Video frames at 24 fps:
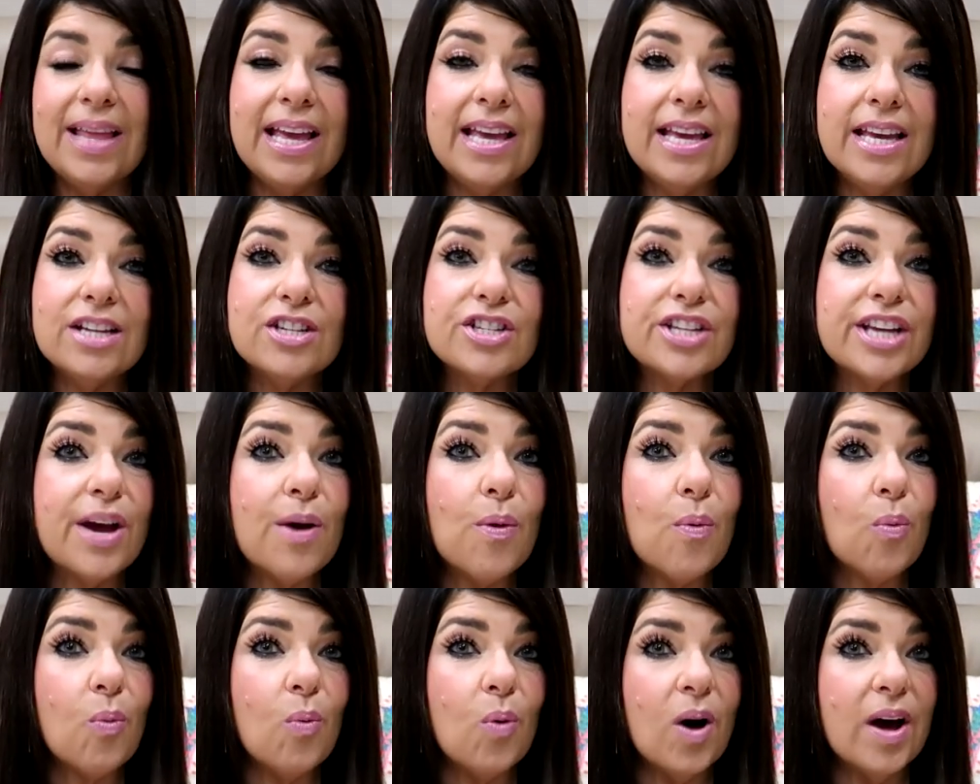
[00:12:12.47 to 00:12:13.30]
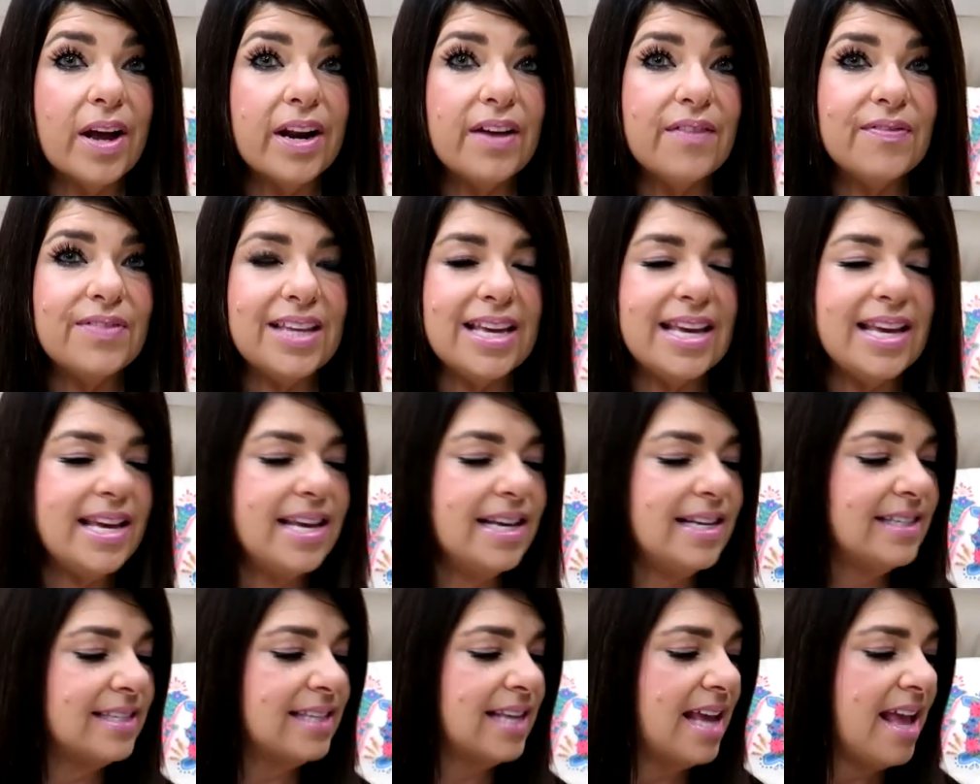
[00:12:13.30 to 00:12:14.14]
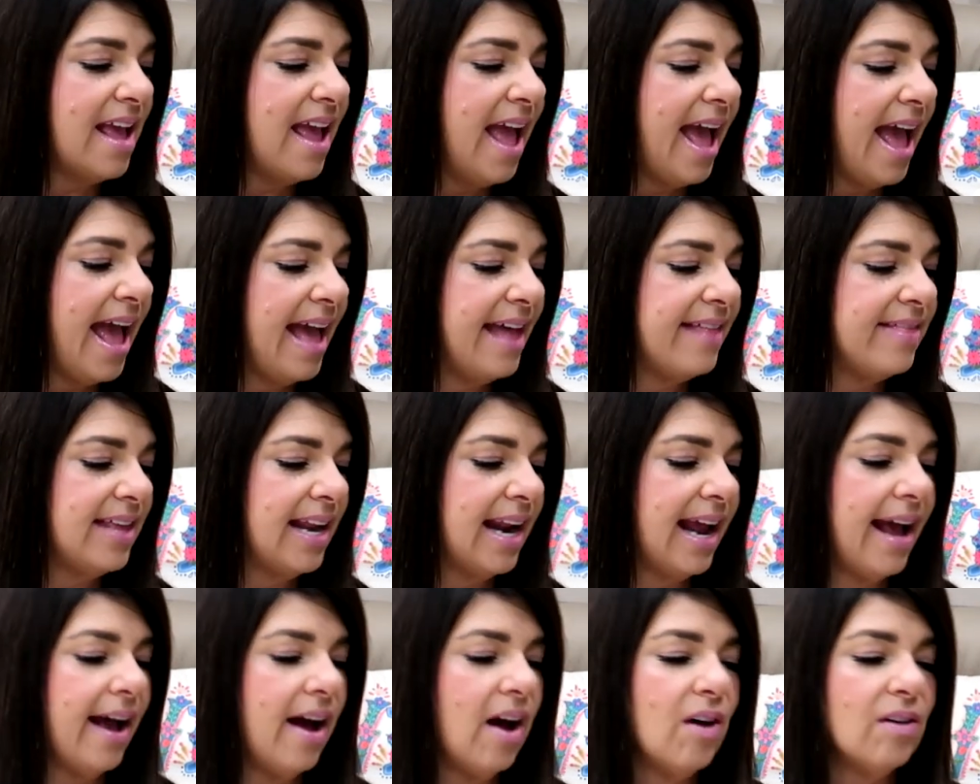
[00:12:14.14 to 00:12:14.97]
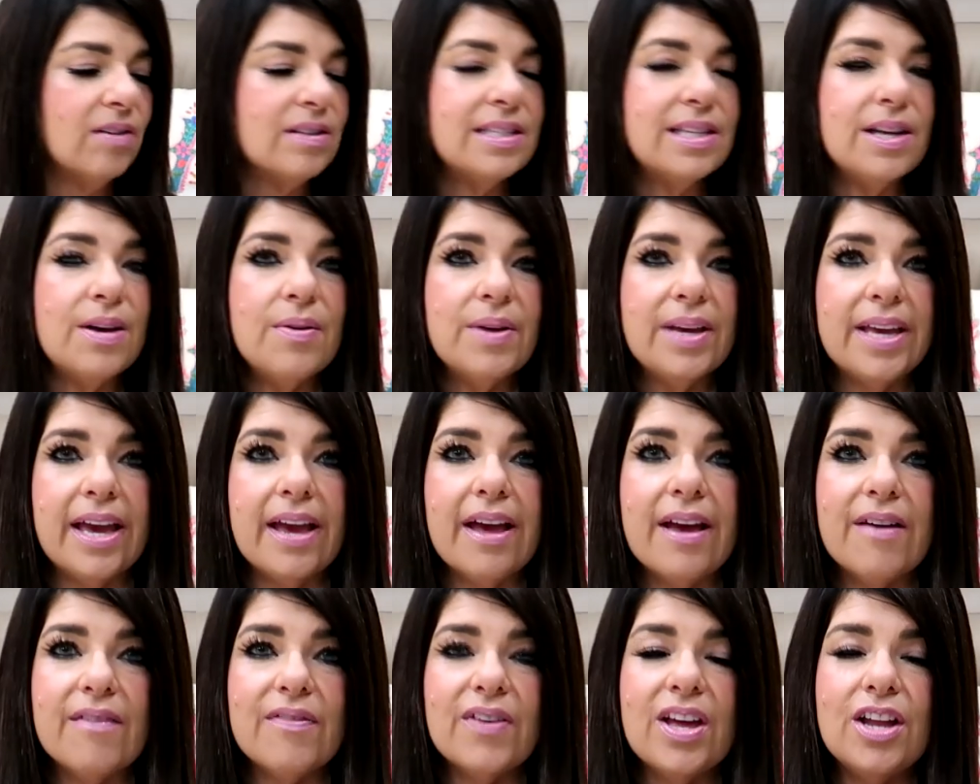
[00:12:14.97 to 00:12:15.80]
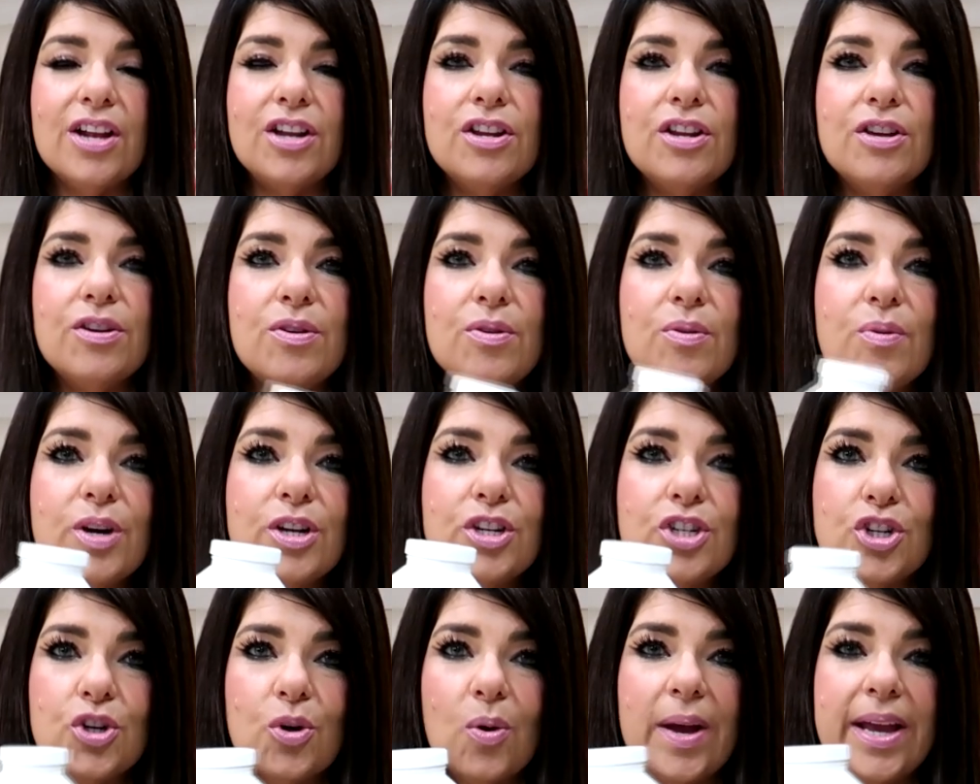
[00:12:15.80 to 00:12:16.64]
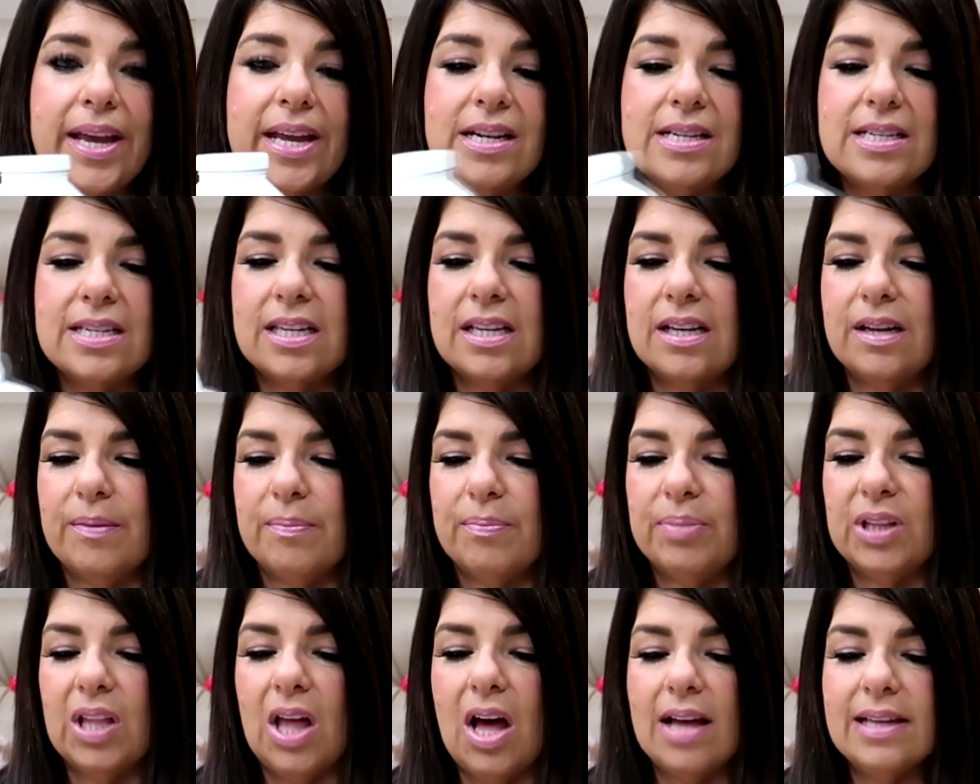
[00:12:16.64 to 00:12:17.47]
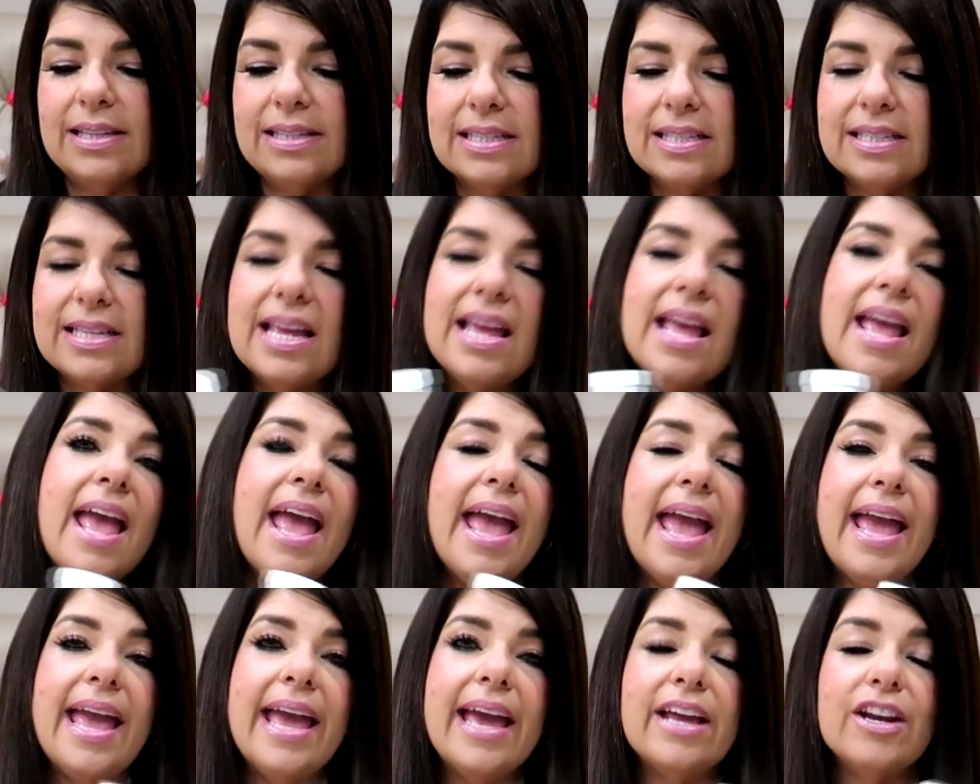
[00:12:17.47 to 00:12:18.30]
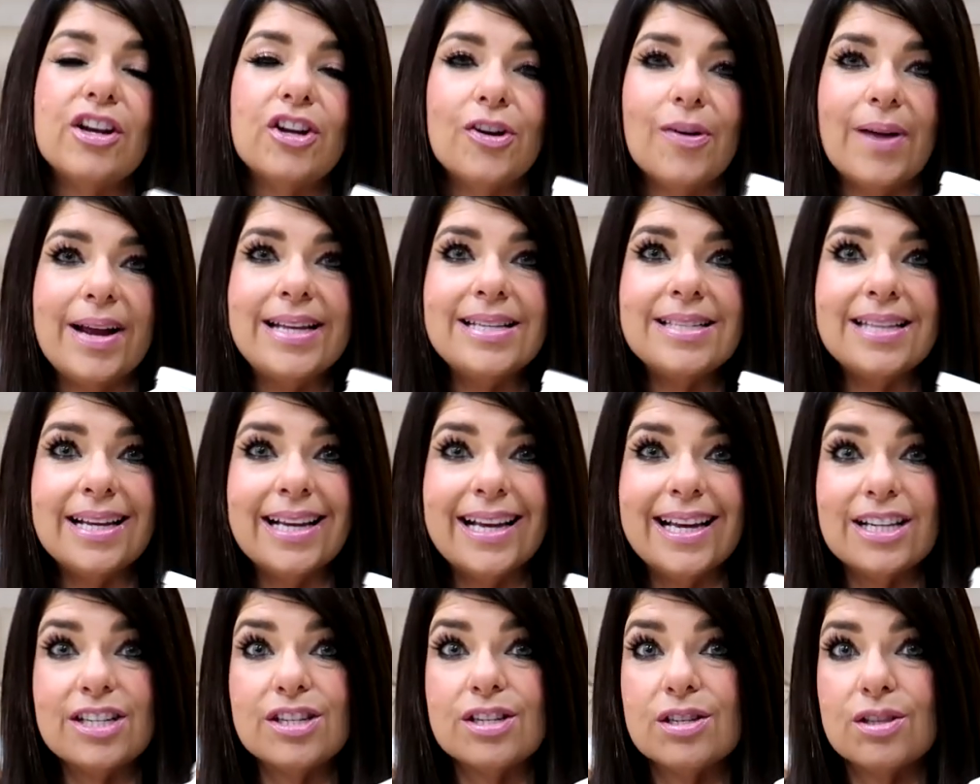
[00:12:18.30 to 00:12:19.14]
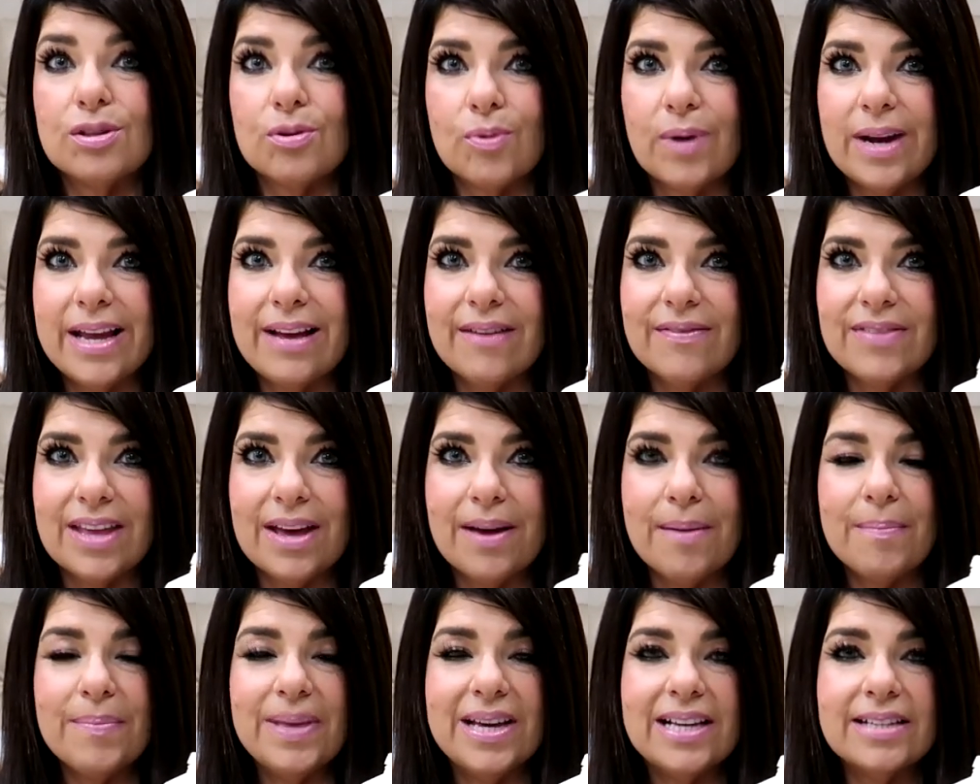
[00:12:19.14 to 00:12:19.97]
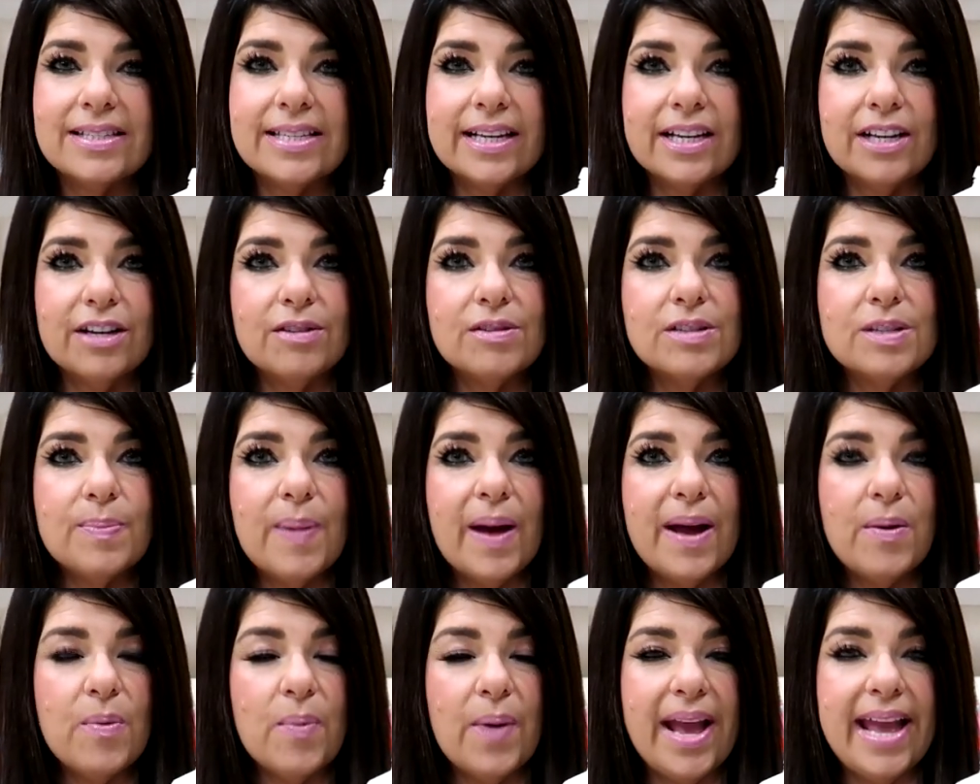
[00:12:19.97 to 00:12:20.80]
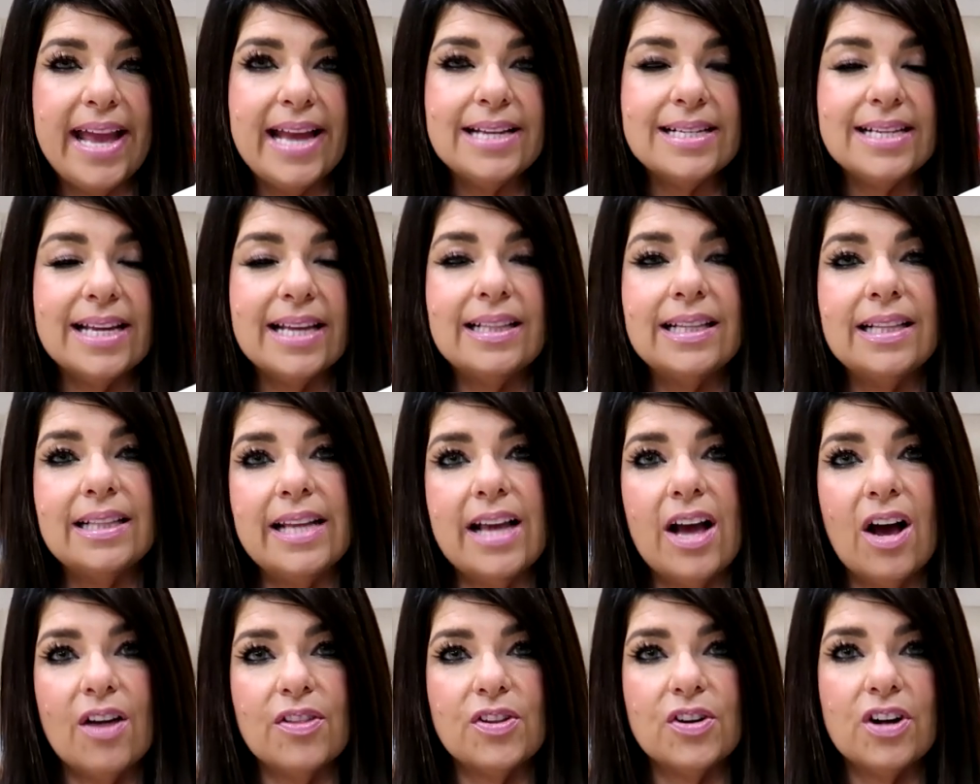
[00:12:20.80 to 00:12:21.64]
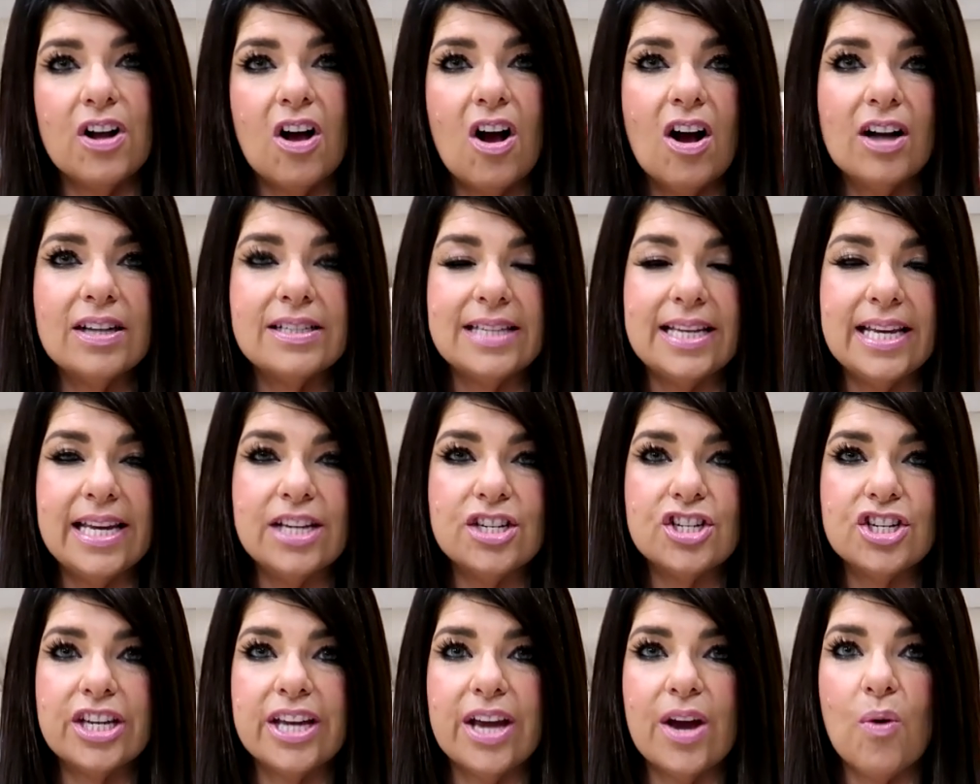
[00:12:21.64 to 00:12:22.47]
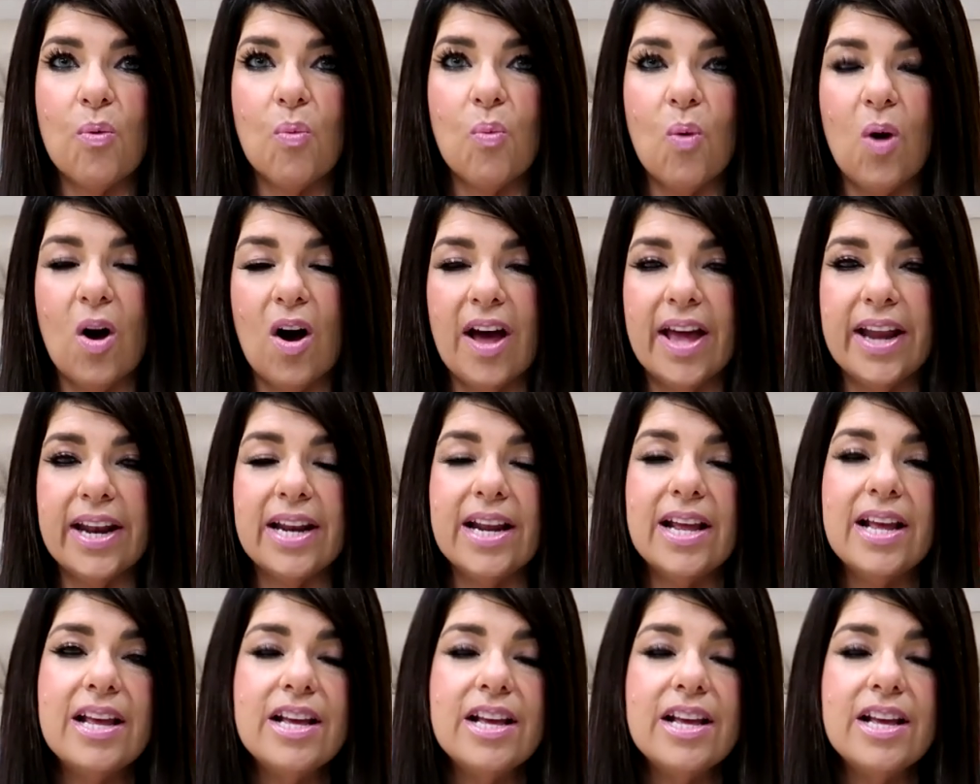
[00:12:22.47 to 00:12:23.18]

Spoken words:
They each get one of these. And then I also give New Joint Plus, and Grayson gets three of them because it goes by weight, and then the other dogs each get one.